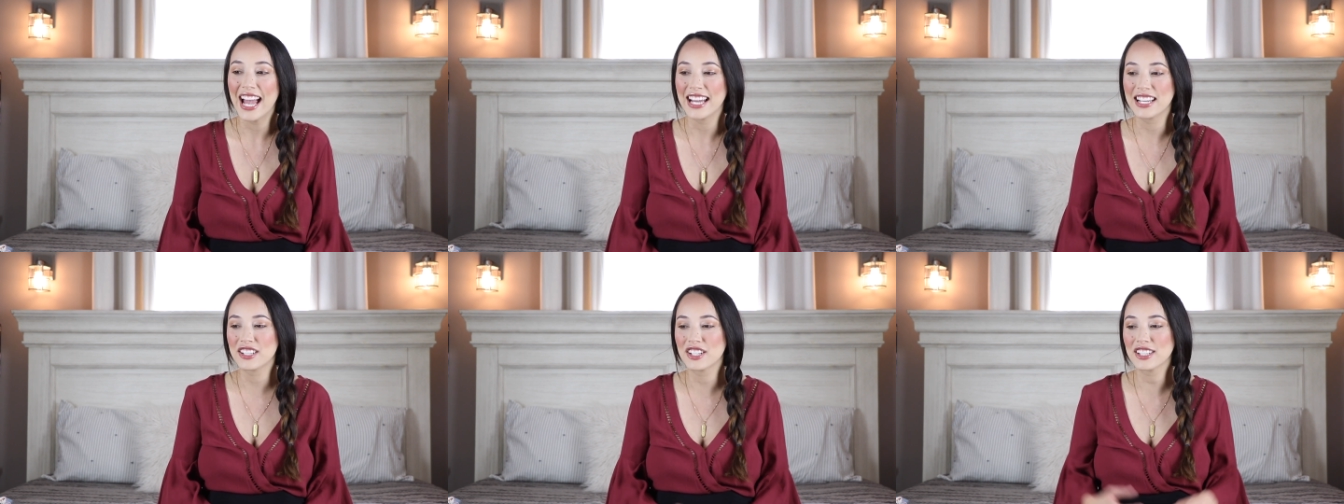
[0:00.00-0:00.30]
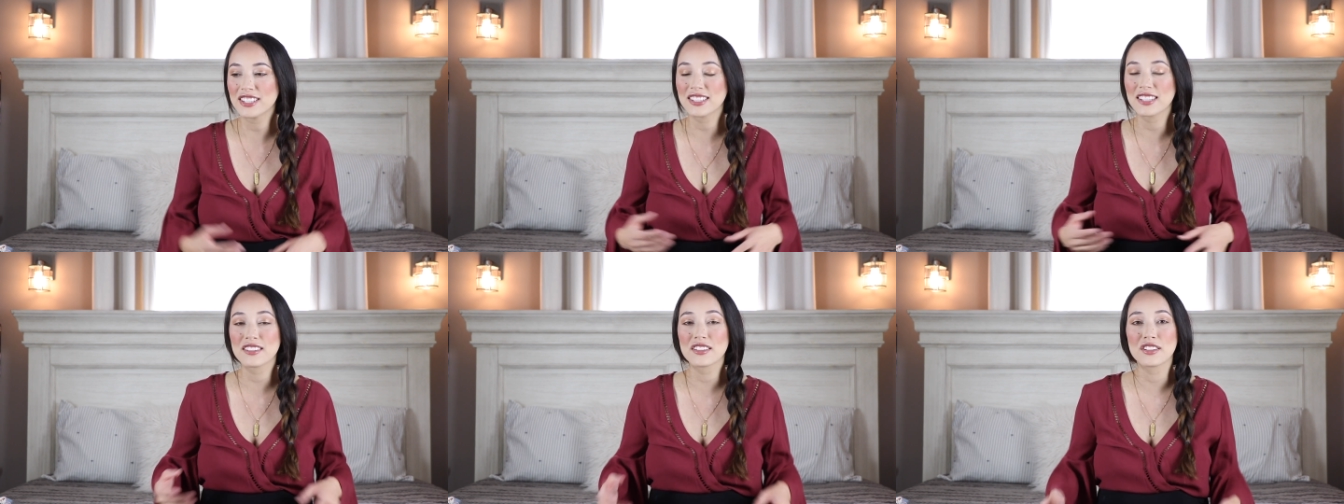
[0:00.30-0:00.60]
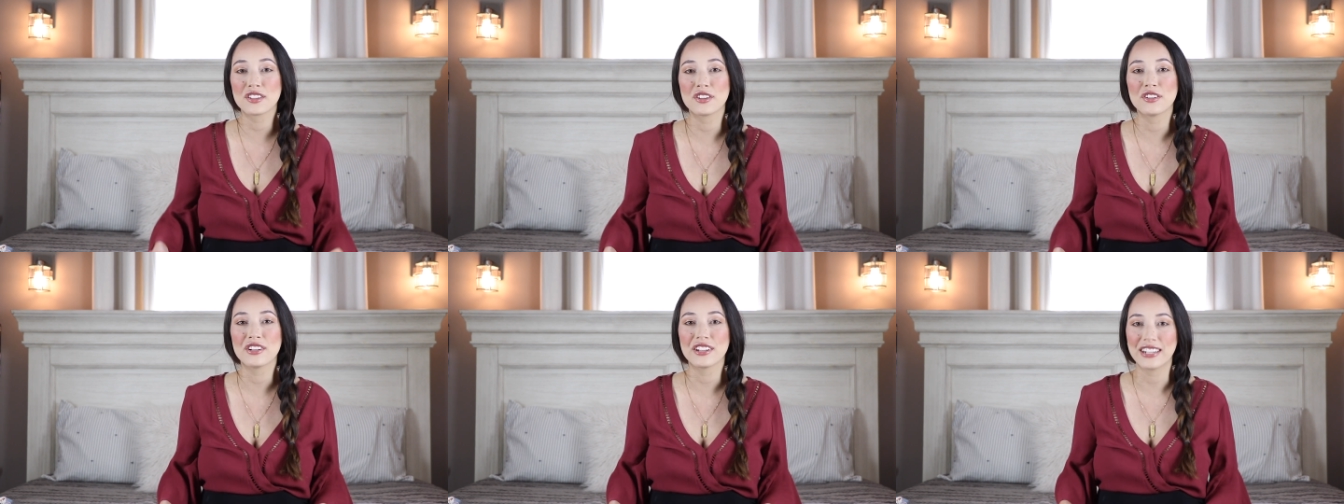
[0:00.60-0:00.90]
And just a
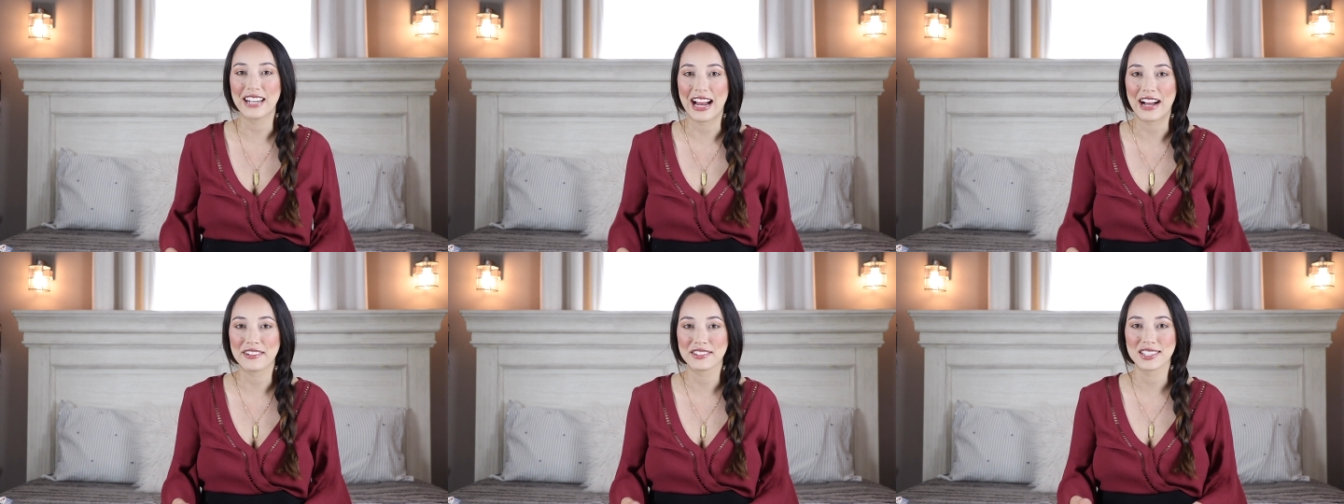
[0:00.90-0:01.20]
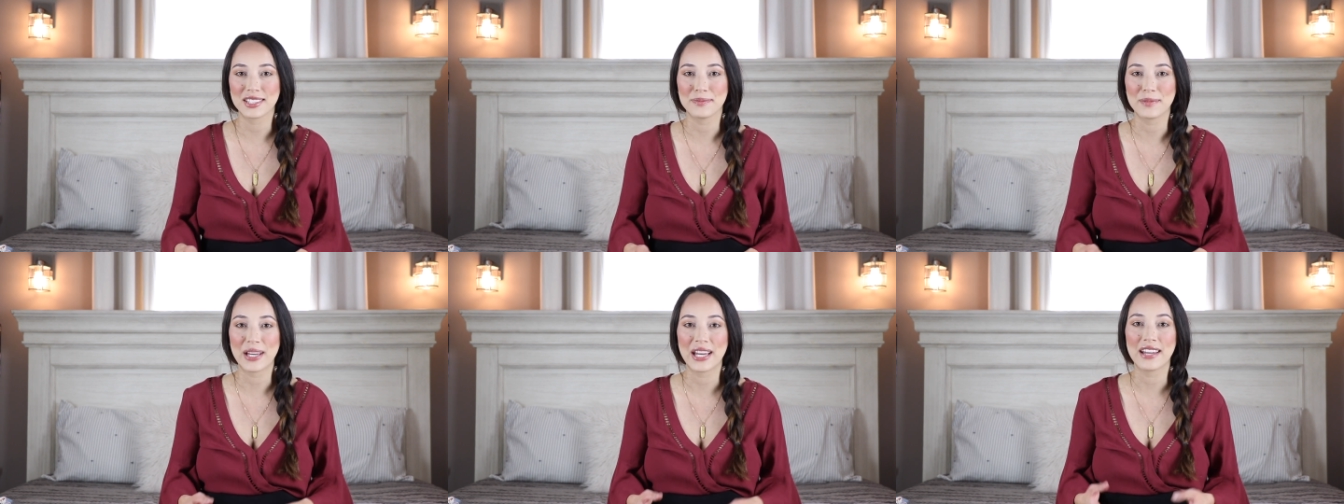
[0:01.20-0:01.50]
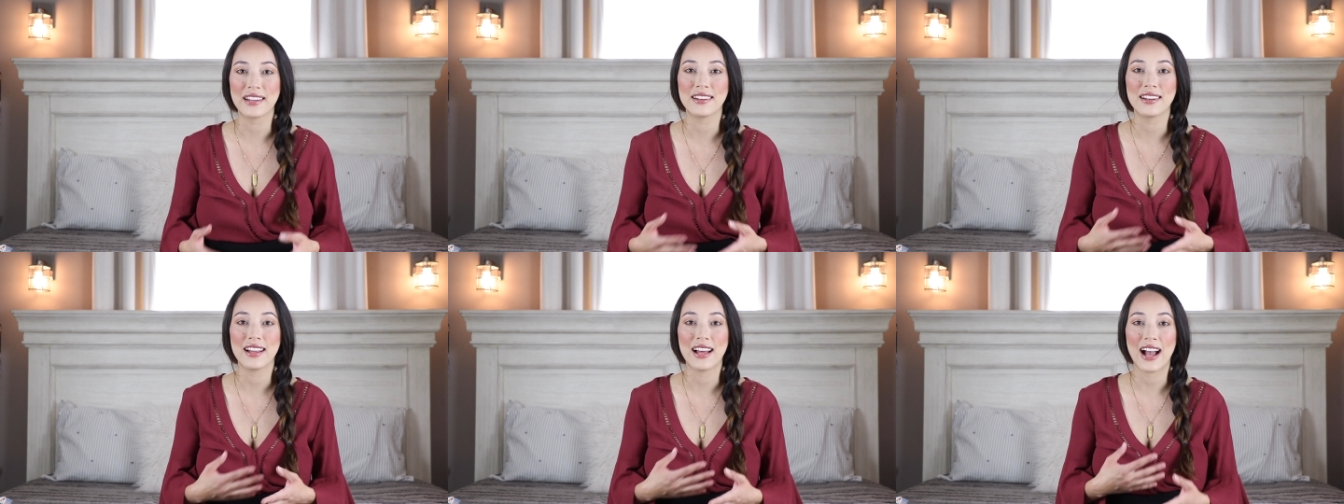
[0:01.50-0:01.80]
little
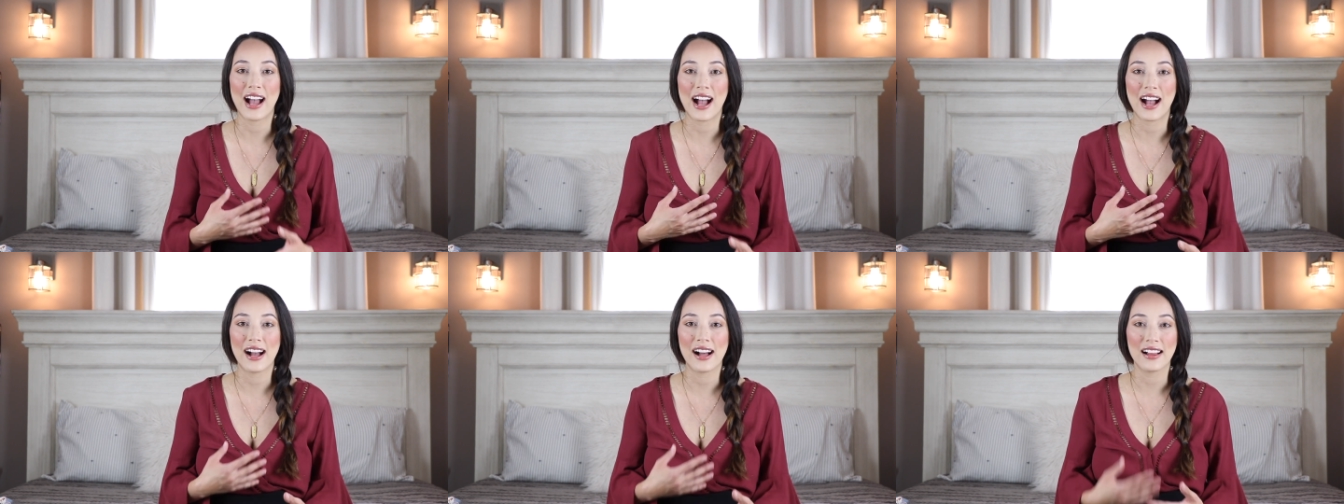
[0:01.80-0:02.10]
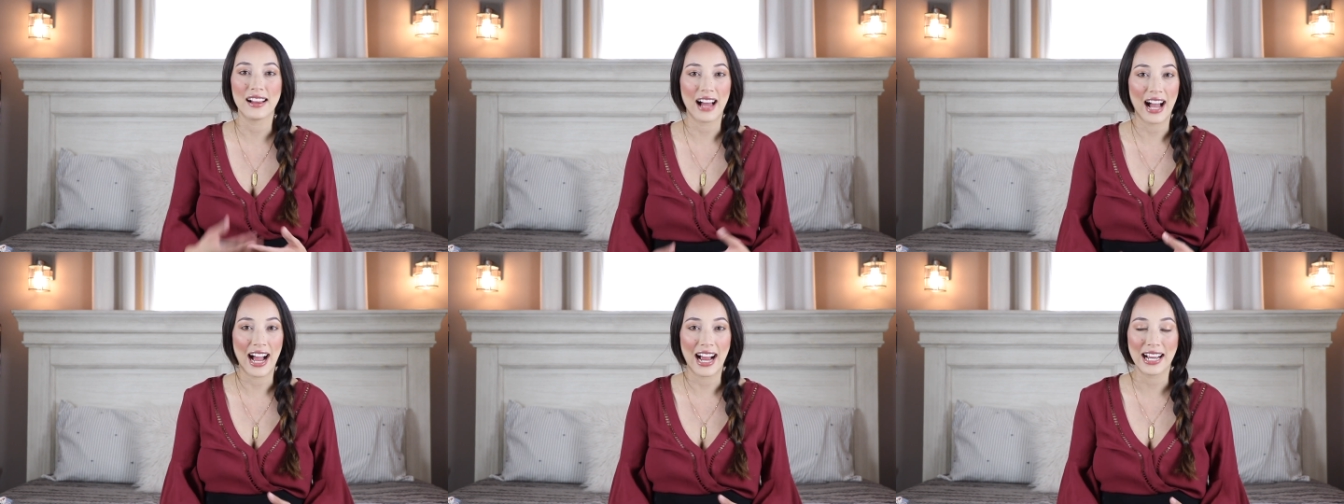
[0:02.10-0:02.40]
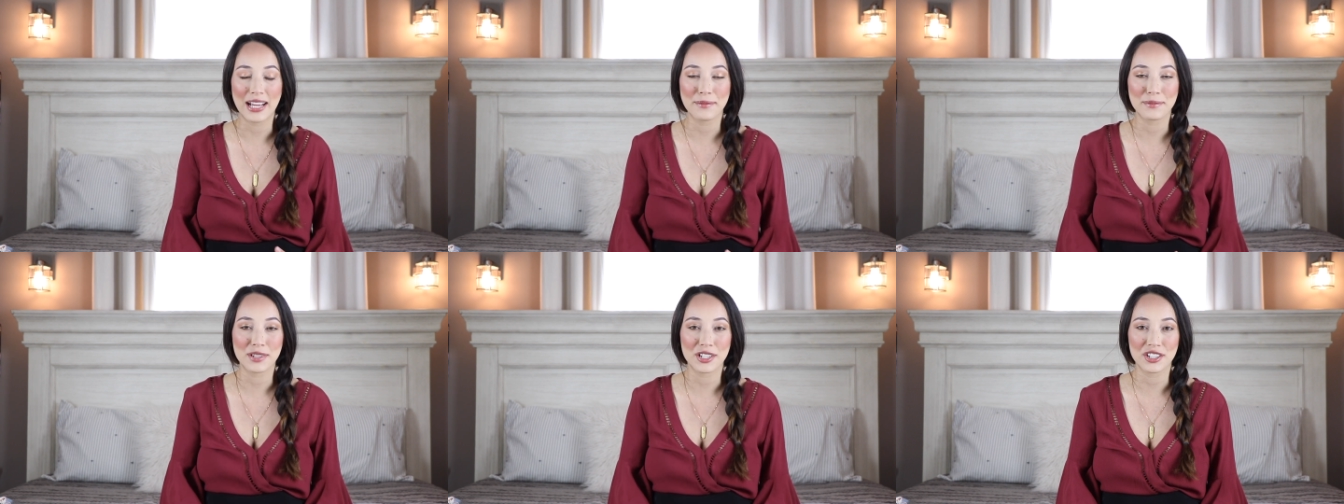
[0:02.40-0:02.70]
announcement, I
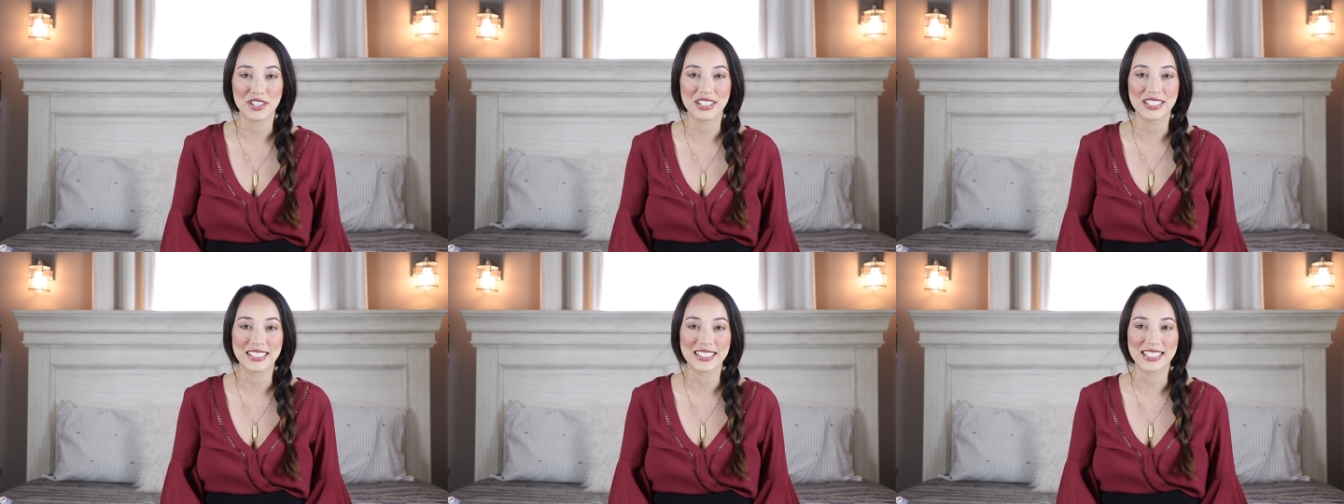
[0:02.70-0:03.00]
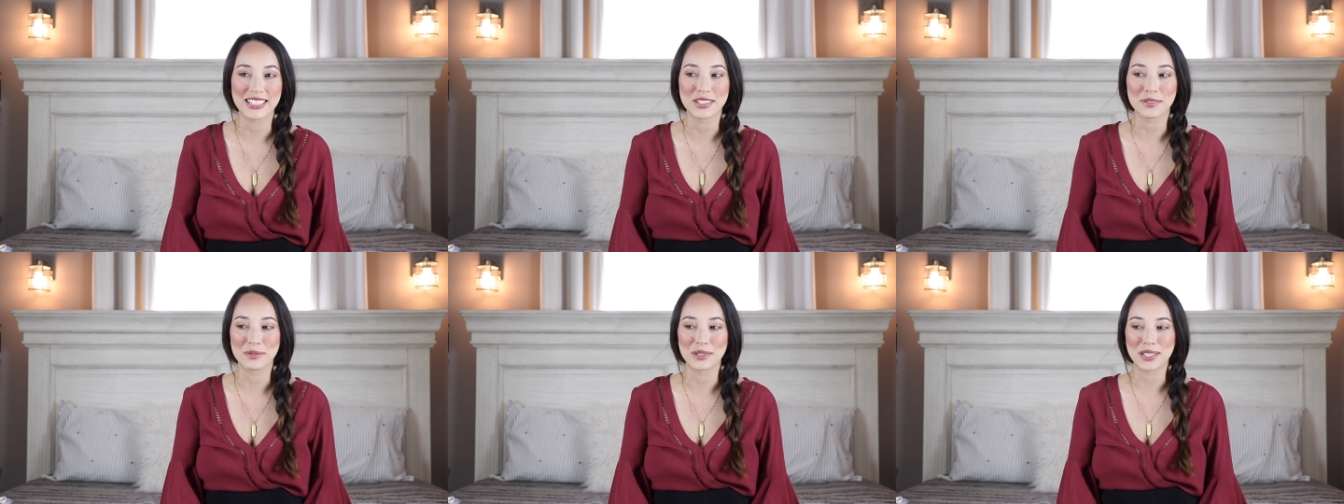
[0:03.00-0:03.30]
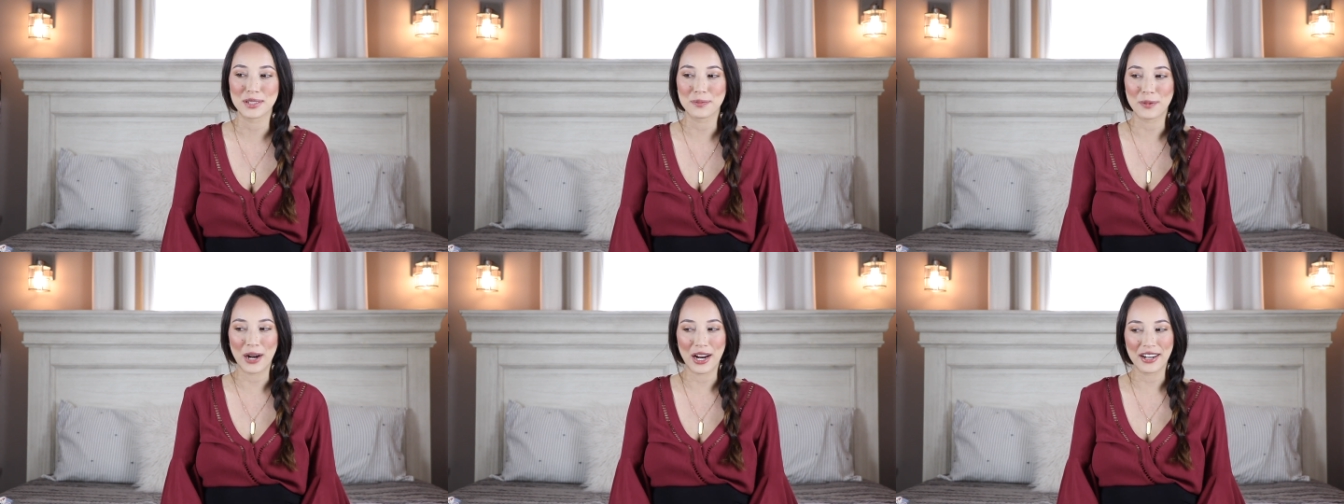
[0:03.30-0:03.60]
am 36
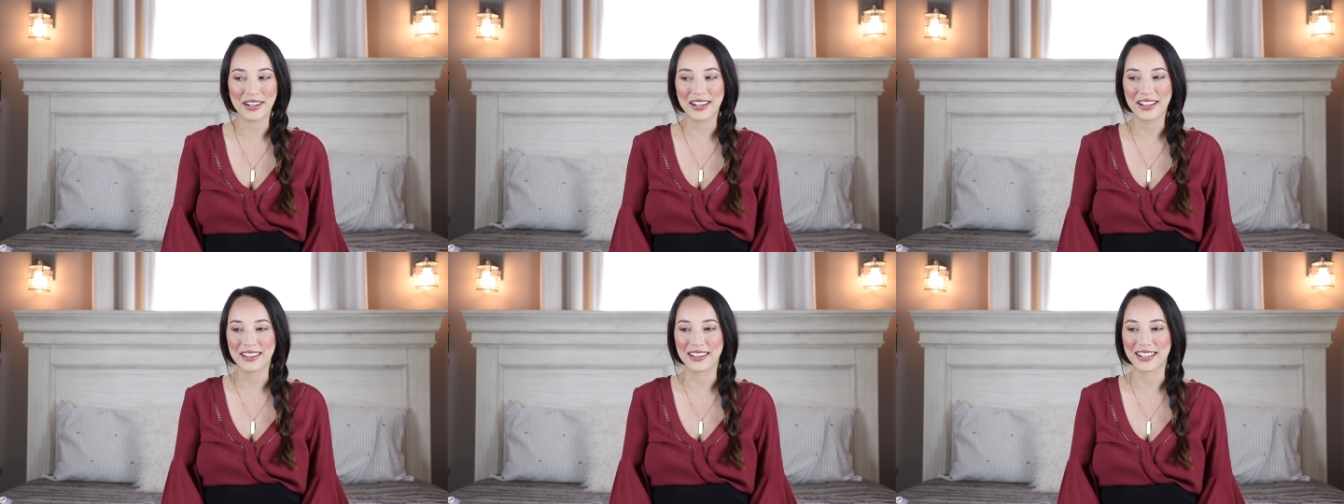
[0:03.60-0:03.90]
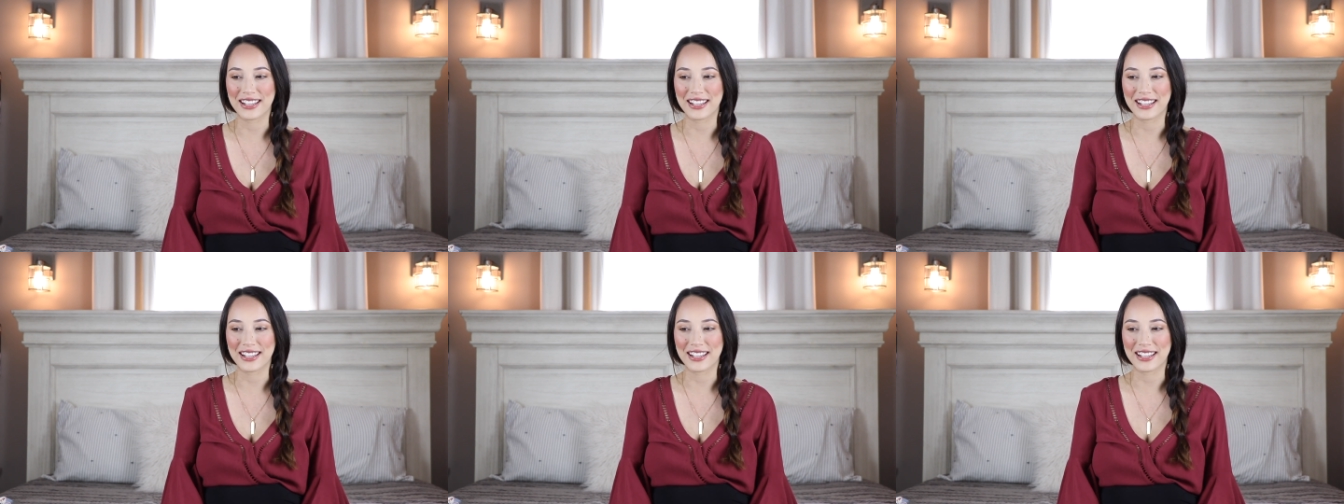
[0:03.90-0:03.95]
weeks pregnant,